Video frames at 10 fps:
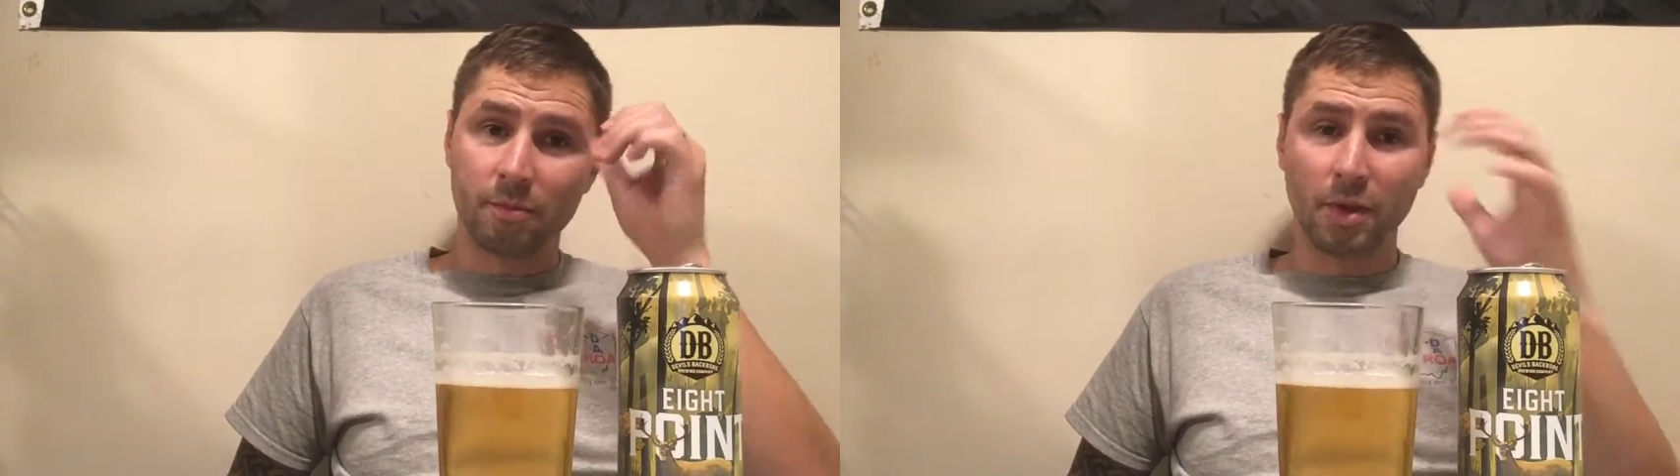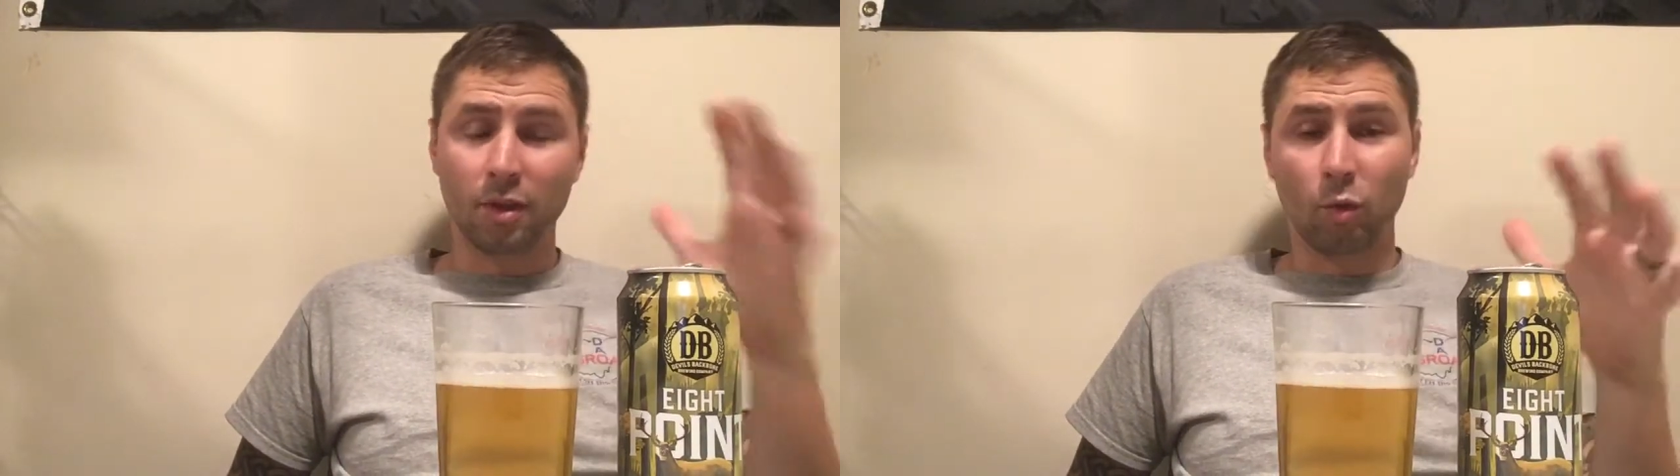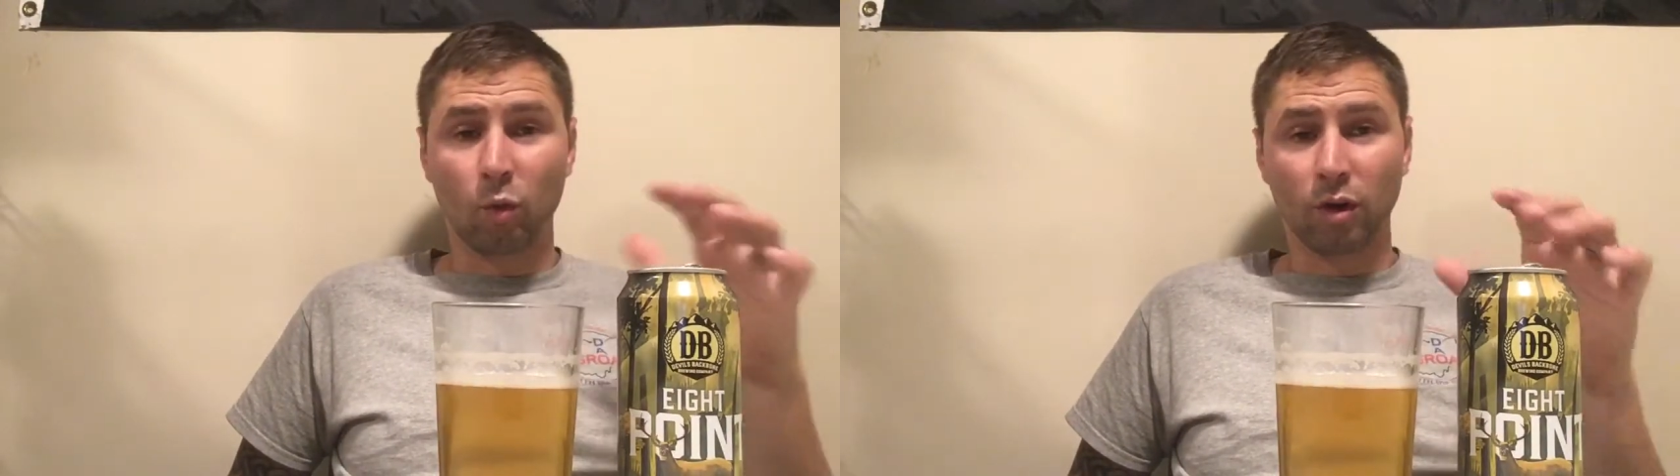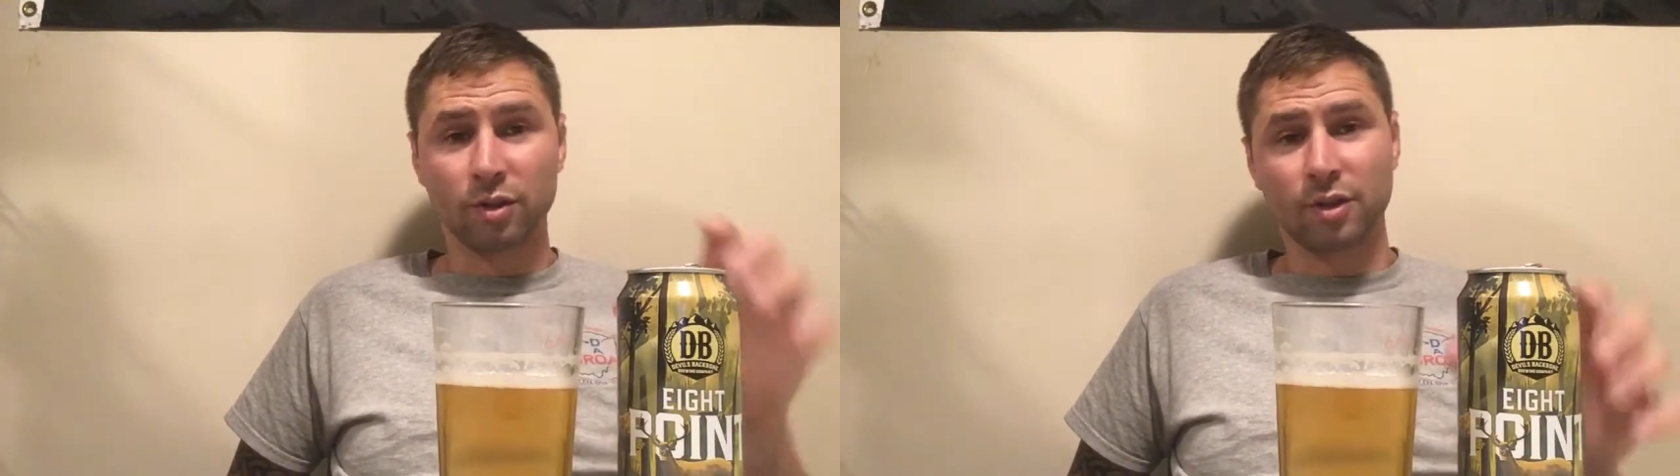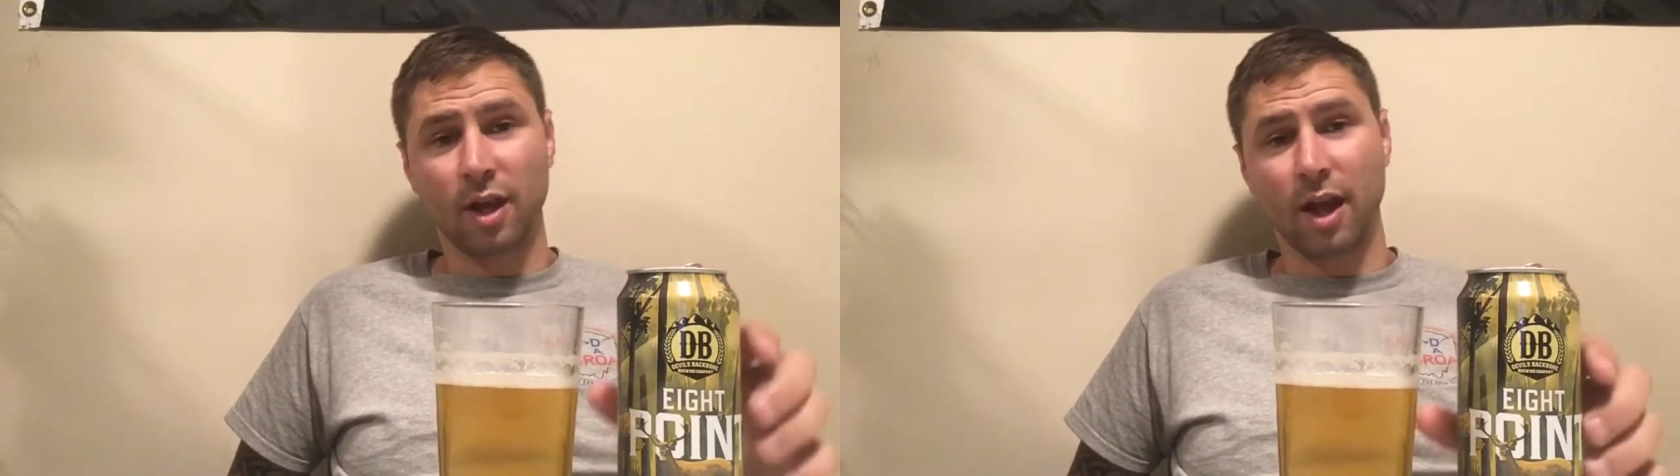being the
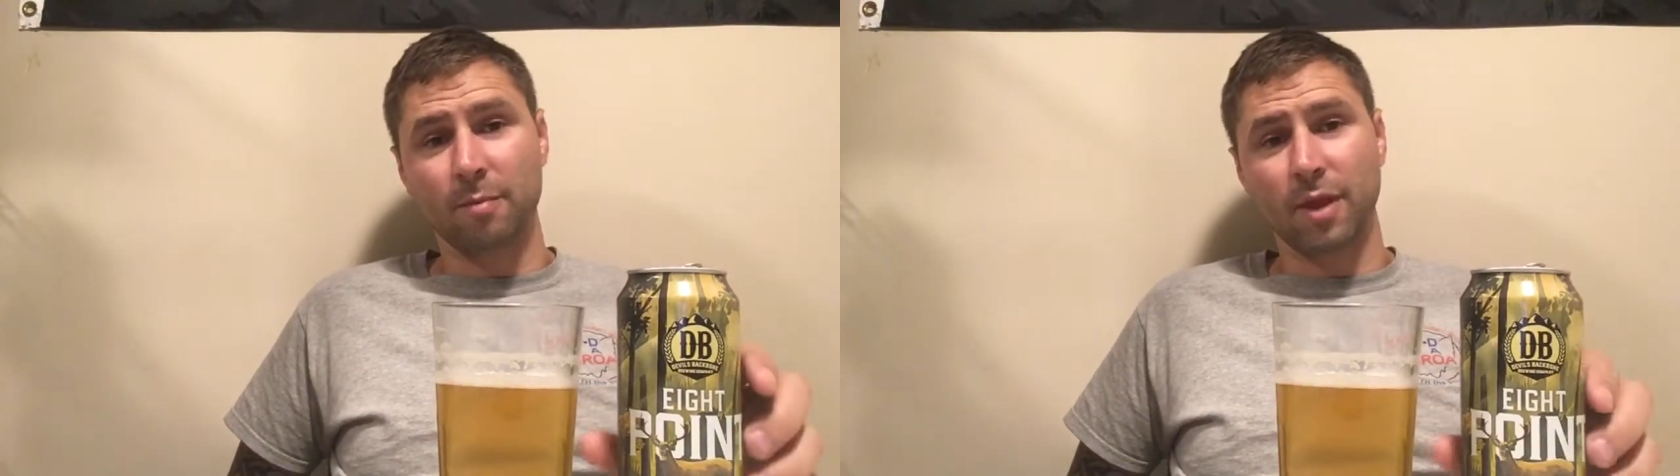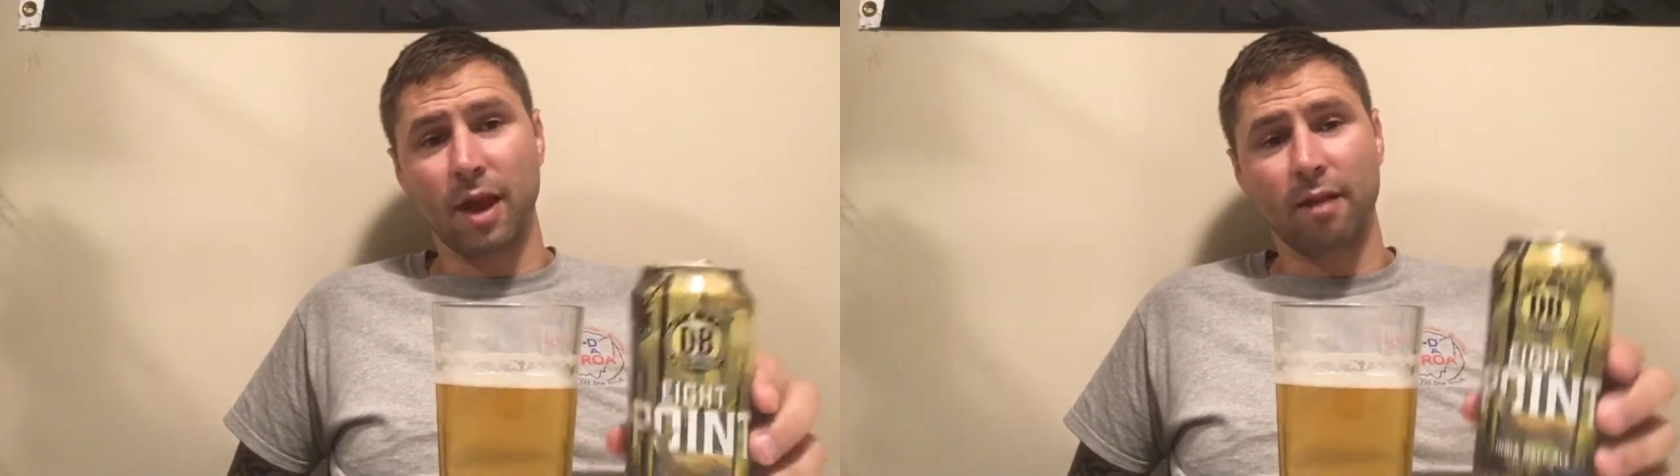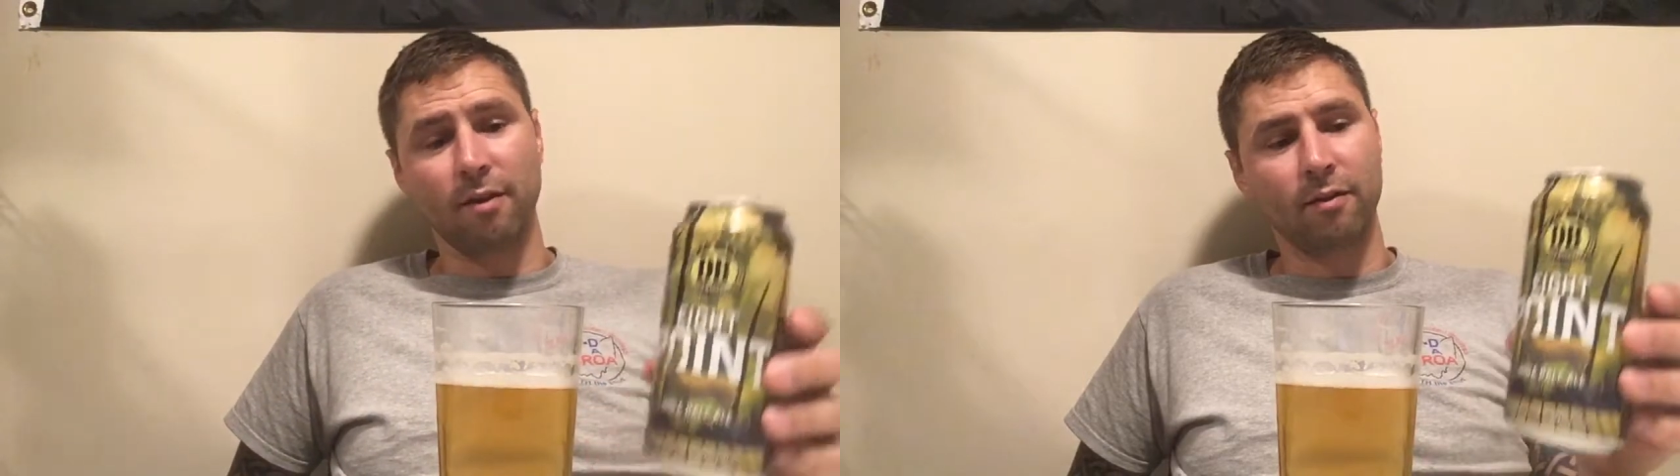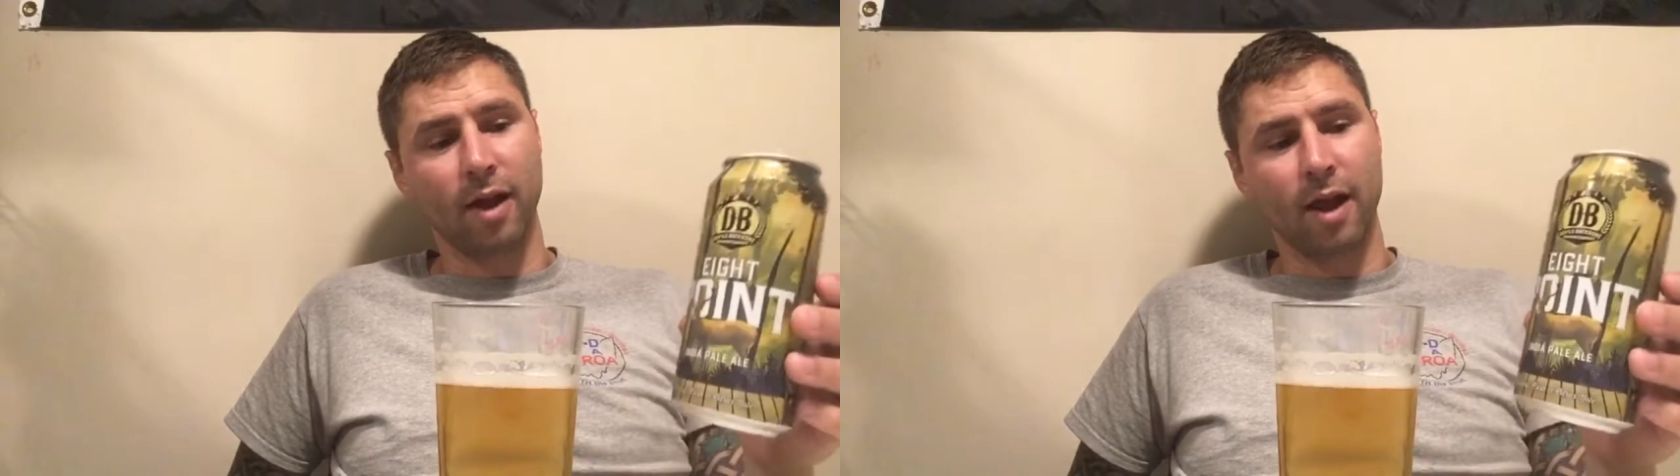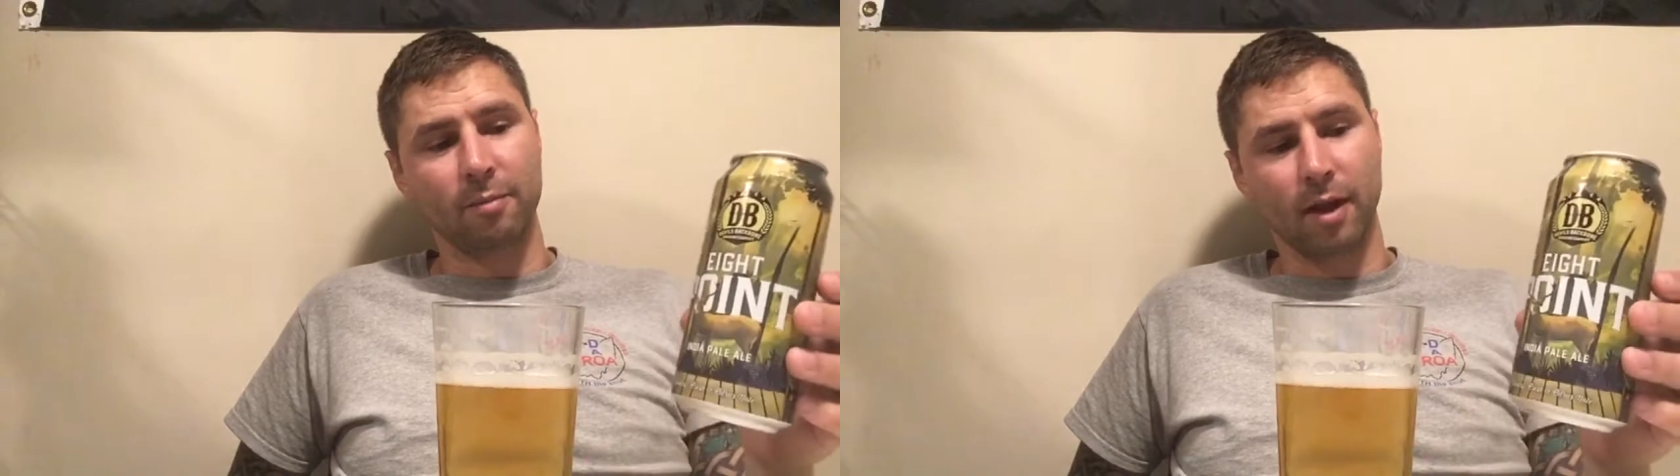worst I P A I've ever
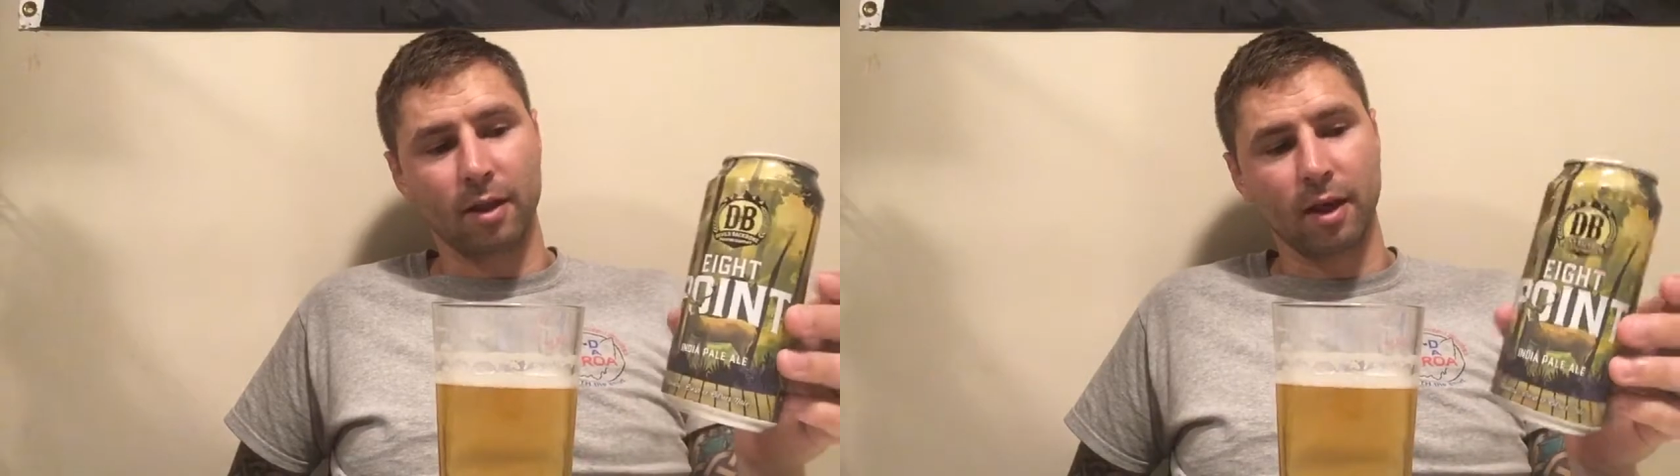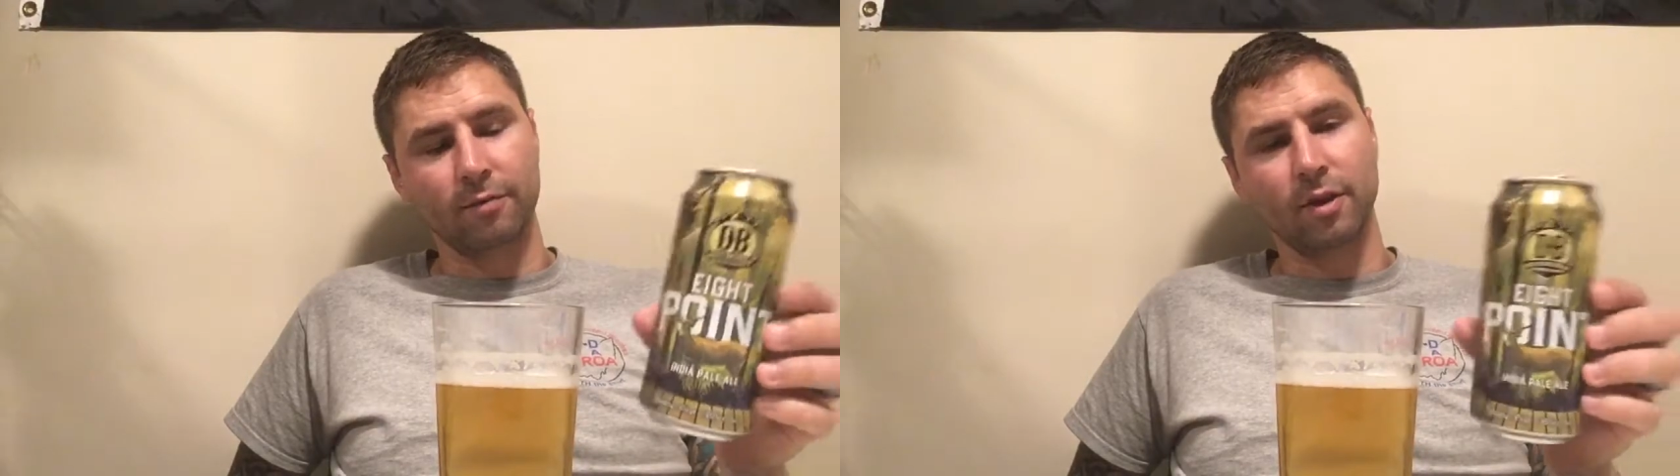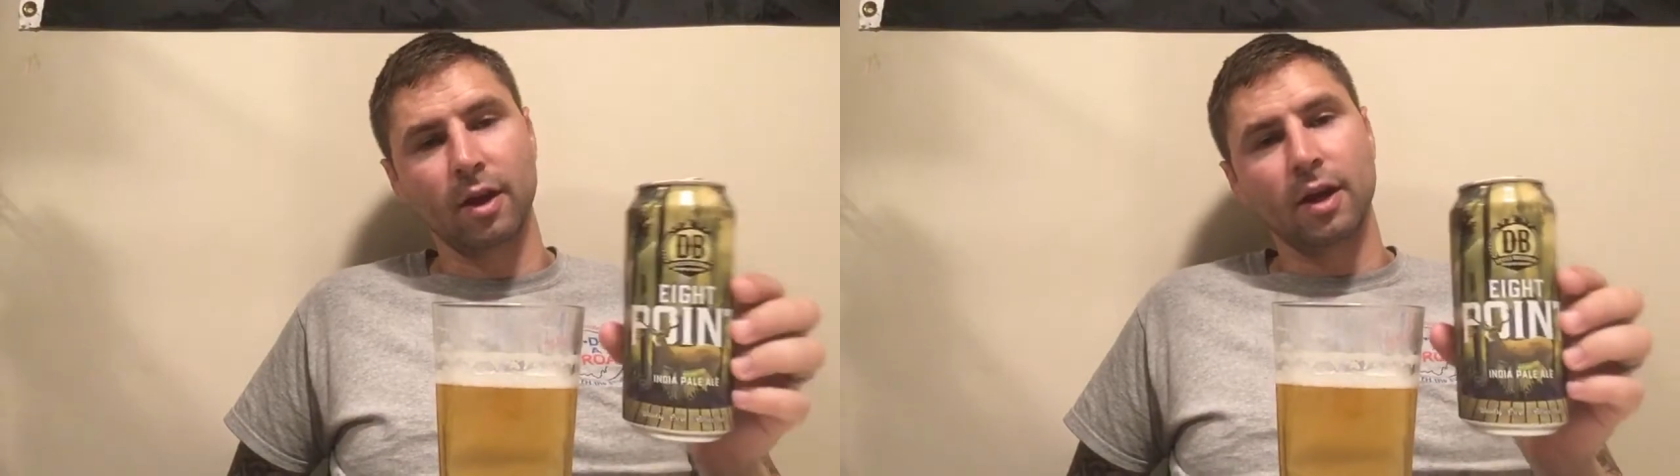had in my life,